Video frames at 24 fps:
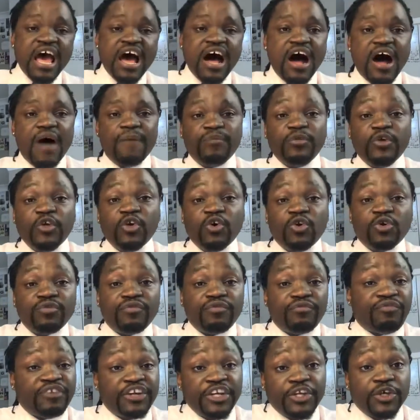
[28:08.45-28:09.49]
um, you know,
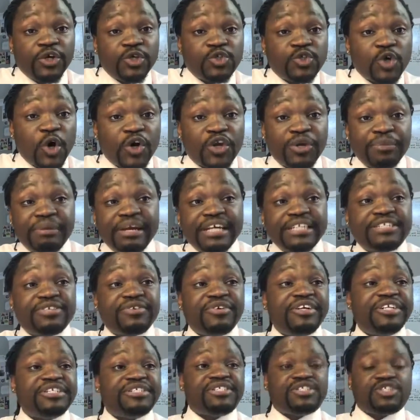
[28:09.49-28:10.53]
video
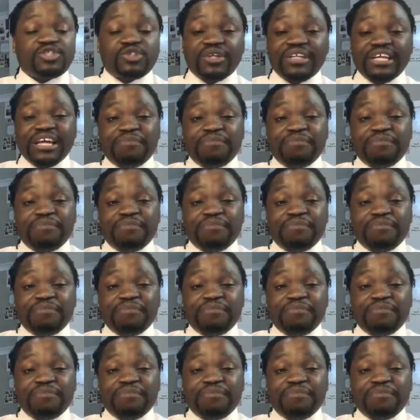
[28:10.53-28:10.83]
documentaries so